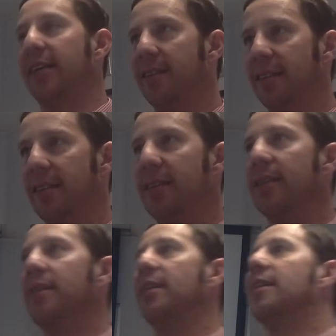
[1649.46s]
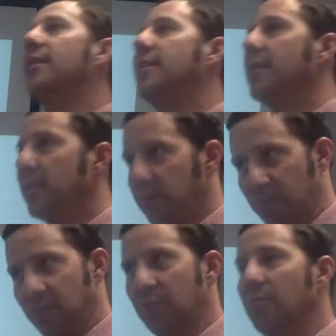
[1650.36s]
So yes, I
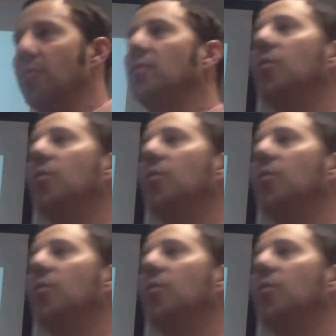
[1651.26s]
associate with that